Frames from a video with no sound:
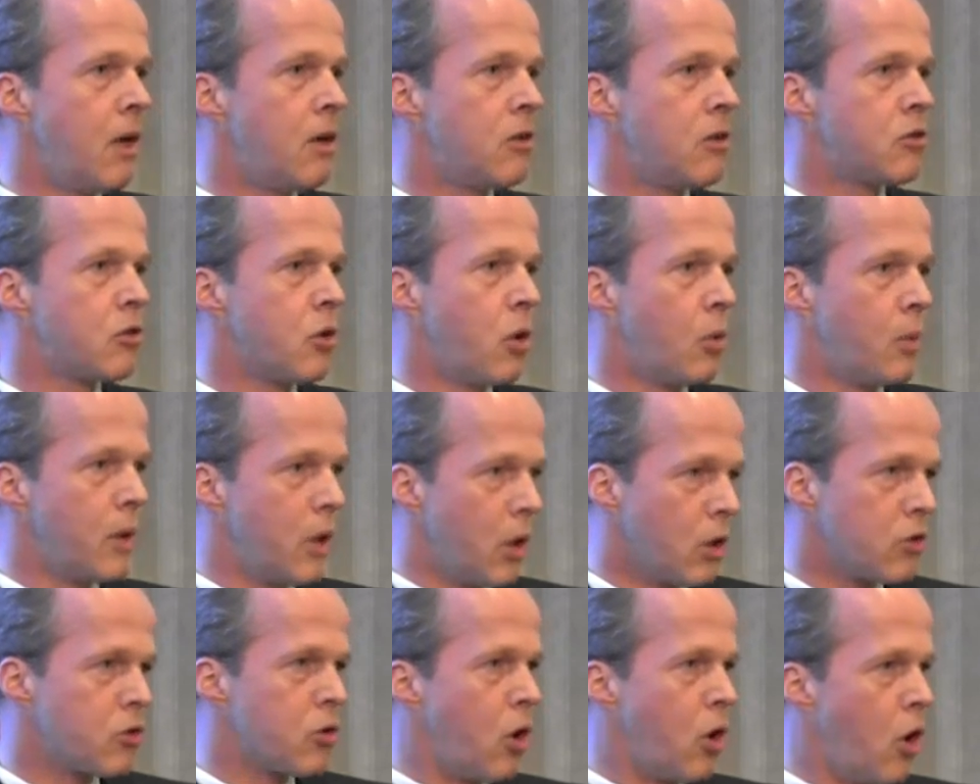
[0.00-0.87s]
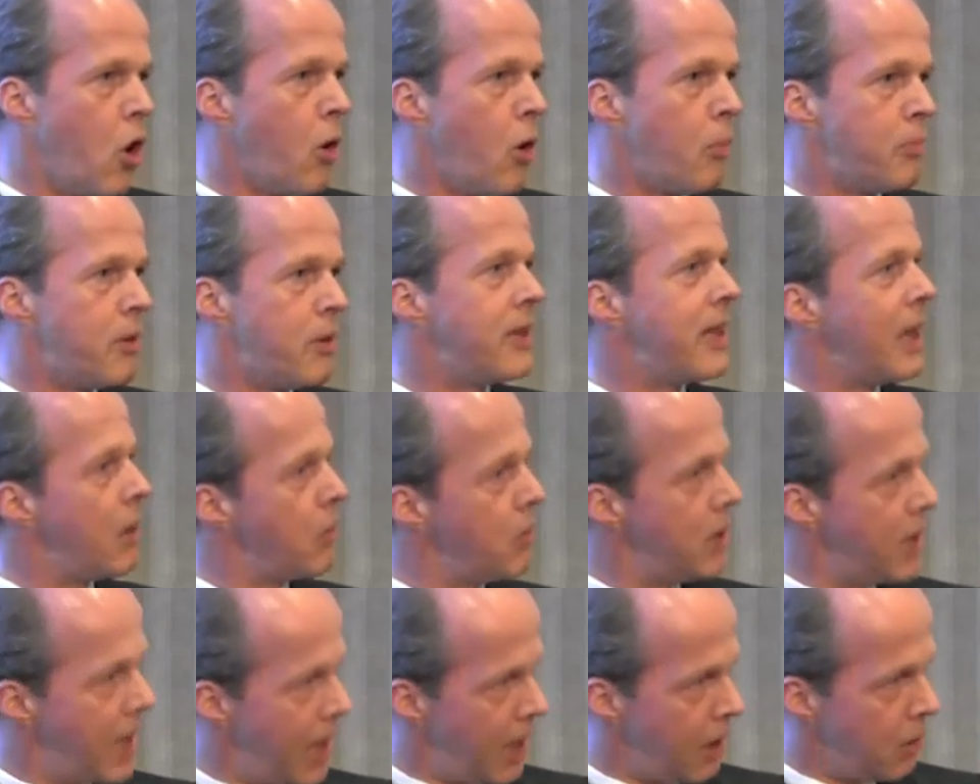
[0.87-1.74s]
So we also hope that that
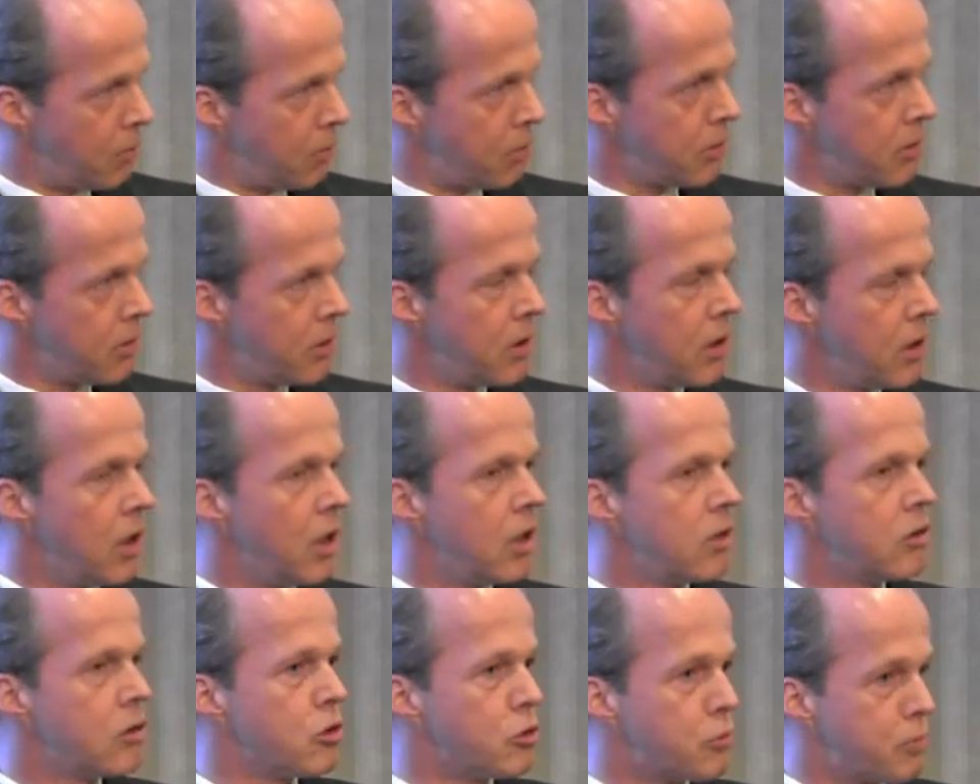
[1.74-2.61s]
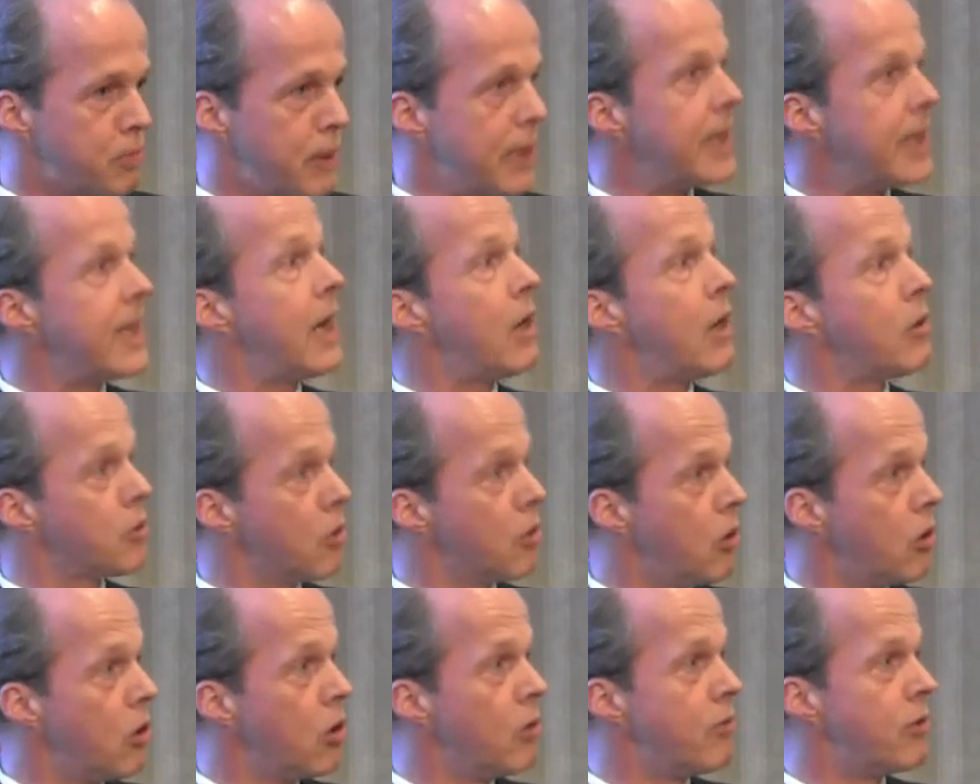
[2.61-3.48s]
will help to spread it out
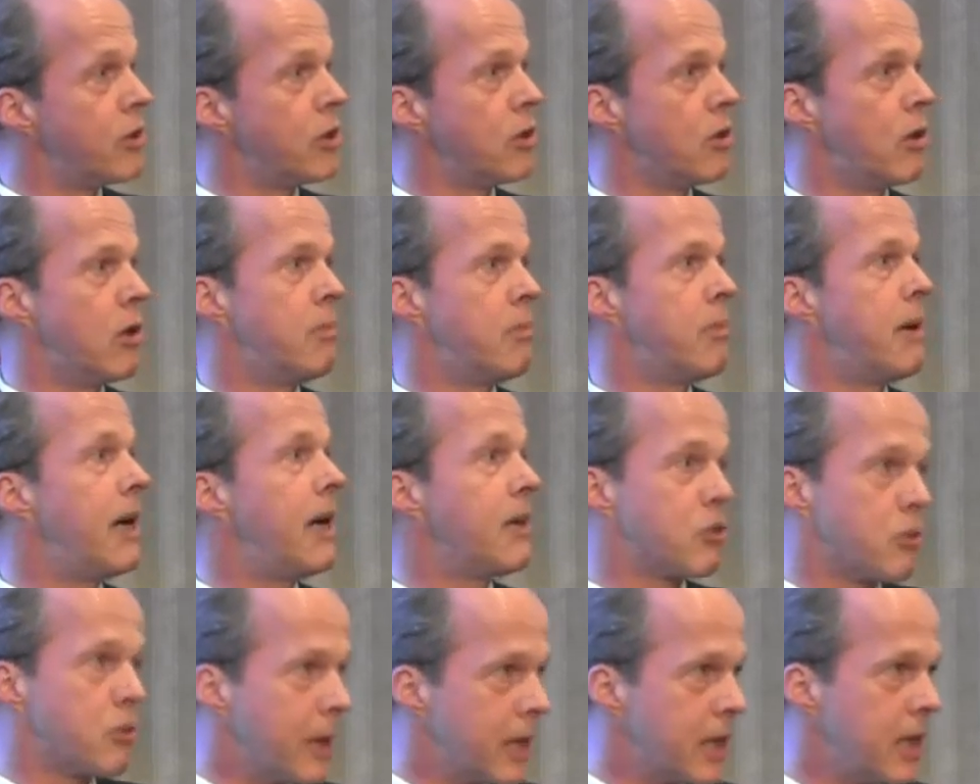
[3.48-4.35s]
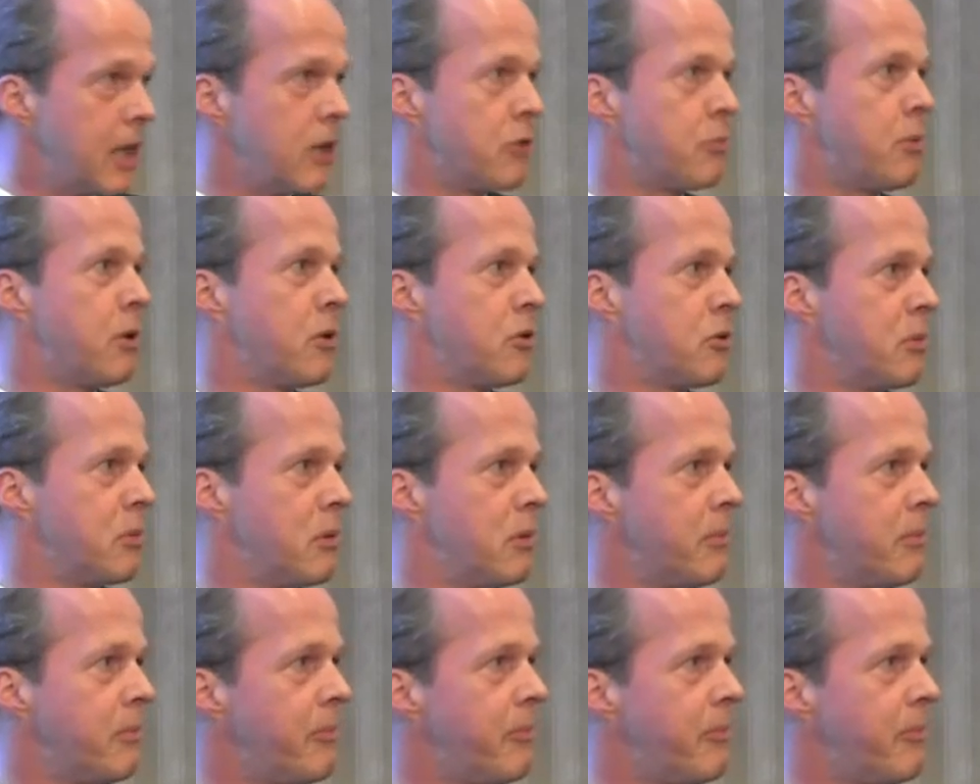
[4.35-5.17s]
all over Europe as quickly as possible.